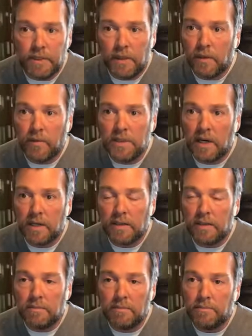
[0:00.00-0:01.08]
you know, we're
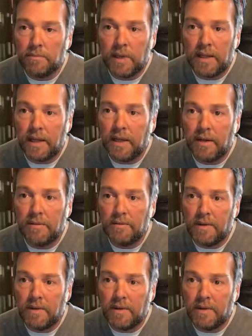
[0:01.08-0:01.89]
talking probably eight,